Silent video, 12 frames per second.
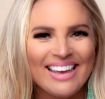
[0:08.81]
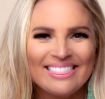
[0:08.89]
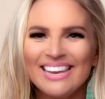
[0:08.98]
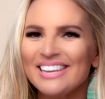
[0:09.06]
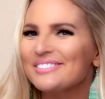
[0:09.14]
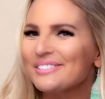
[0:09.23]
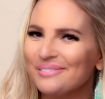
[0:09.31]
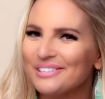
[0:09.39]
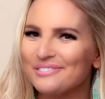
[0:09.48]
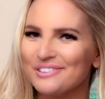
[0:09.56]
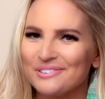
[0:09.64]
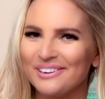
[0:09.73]
Thank you so much
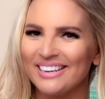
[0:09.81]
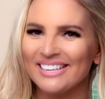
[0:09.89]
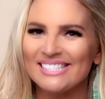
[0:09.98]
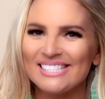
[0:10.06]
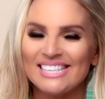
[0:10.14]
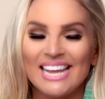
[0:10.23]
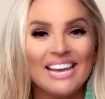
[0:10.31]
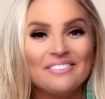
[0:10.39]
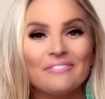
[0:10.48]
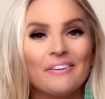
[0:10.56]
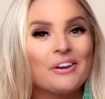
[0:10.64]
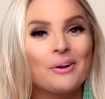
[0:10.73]
for joining us today
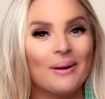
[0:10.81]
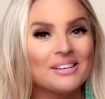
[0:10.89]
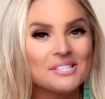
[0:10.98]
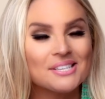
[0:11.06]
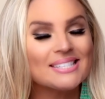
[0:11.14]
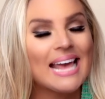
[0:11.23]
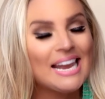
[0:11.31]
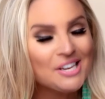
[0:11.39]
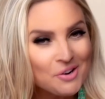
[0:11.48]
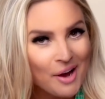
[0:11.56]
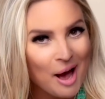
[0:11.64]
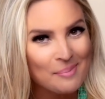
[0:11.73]
and for your questions and
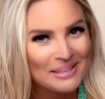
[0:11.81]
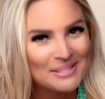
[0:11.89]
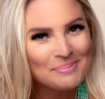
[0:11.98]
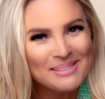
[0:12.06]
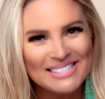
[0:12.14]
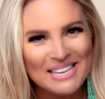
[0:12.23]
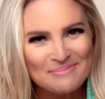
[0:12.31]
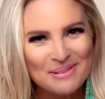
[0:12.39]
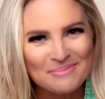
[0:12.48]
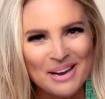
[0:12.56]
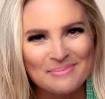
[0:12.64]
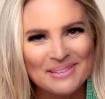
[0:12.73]
your comments. Please keep
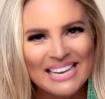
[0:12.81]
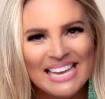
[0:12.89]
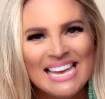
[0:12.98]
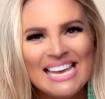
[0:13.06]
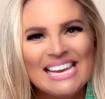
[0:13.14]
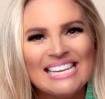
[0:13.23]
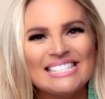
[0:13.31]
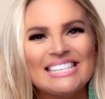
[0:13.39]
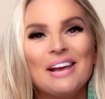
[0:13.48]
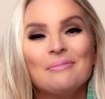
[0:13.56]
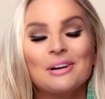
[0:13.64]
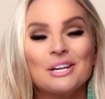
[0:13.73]
them coming.
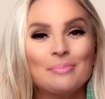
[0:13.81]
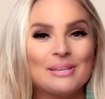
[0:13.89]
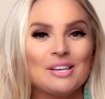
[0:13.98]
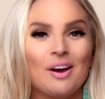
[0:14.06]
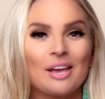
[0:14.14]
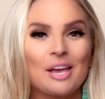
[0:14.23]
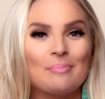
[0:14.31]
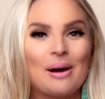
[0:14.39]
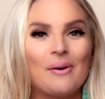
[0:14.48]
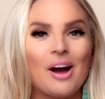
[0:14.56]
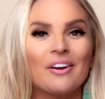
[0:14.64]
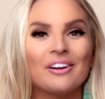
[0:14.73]
Today we're going to be talking
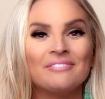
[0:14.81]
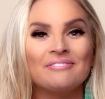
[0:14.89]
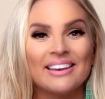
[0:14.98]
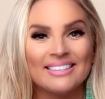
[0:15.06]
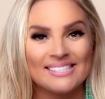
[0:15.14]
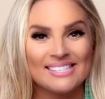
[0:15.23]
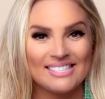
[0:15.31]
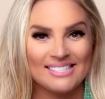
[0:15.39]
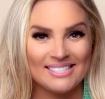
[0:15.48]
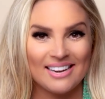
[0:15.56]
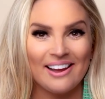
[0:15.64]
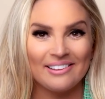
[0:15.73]
about our advanced
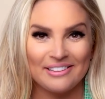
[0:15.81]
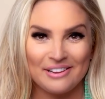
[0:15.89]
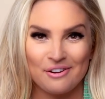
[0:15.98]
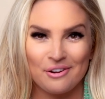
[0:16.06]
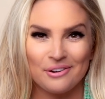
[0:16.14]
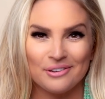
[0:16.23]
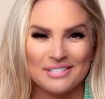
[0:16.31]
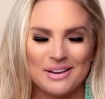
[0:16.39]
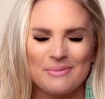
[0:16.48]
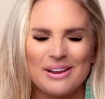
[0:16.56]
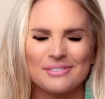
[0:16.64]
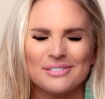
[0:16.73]
styling curls,
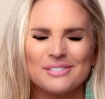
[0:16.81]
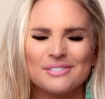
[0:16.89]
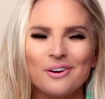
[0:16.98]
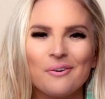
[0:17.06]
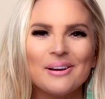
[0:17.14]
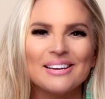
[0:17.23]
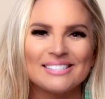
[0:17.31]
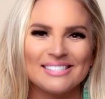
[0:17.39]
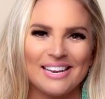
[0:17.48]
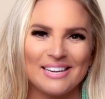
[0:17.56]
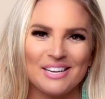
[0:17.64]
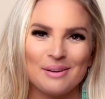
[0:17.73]
and we are so
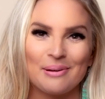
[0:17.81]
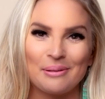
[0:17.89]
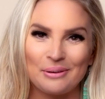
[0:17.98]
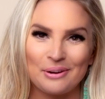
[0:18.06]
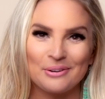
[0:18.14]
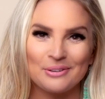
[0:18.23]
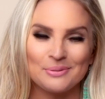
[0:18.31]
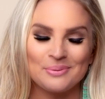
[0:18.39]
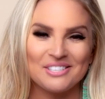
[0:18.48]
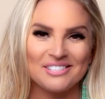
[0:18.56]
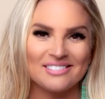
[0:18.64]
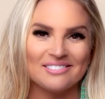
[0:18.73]
excited about the curls we
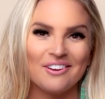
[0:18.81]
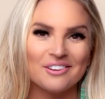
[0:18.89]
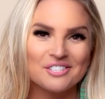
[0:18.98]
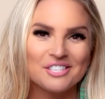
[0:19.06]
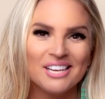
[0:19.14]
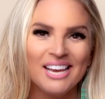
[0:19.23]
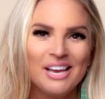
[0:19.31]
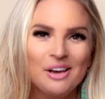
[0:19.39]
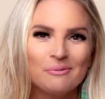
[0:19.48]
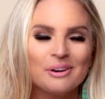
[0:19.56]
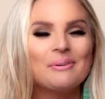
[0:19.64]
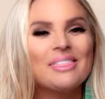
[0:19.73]
just launched.
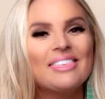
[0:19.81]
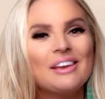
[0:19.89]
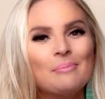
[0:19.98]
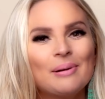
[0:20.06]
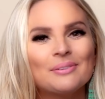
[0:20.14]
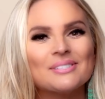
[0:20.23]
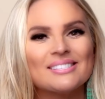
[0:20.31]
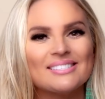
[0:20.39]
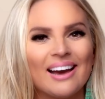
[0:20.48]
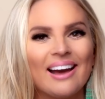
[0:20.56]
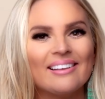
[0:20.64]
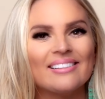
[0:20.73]
When we think about
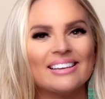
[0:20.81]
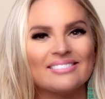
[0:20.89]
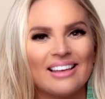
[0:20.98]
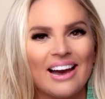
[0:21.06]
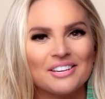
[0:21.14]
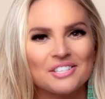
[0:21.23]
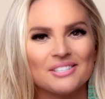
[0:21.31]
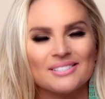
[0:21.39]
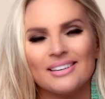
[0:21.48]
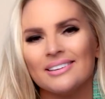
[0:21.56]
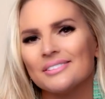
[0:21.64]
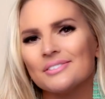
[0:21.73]
styling lashes,
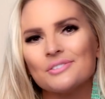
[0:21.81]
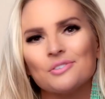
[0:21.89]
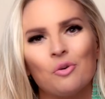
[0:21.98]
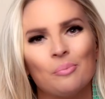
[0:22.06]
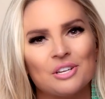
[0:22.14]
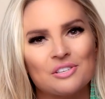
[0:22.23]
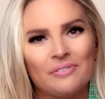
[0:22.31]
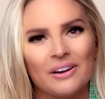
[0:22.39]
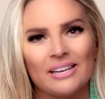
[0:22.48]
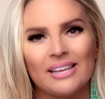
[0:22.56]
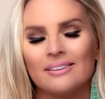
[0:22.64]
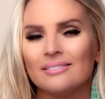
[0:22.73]
it is so much
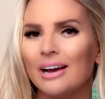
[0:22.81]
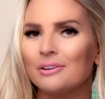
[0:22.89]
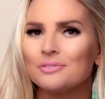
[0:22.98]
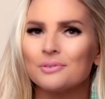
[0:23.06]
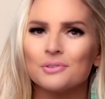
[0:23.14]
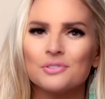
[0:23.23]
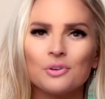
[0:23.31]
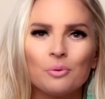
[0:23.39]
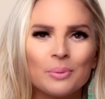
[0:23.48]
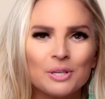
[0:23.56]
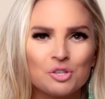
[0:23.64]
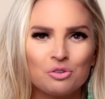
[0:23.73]
fun. It allows for so
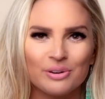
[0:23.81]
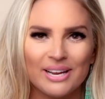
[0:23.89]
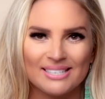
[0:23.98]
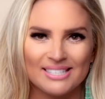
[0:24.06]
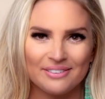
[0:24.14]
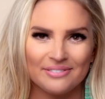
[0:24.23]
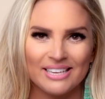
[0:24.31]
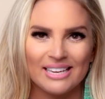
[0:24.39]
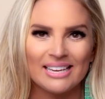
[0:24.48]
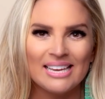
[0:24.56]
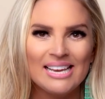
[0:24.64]
much creativity.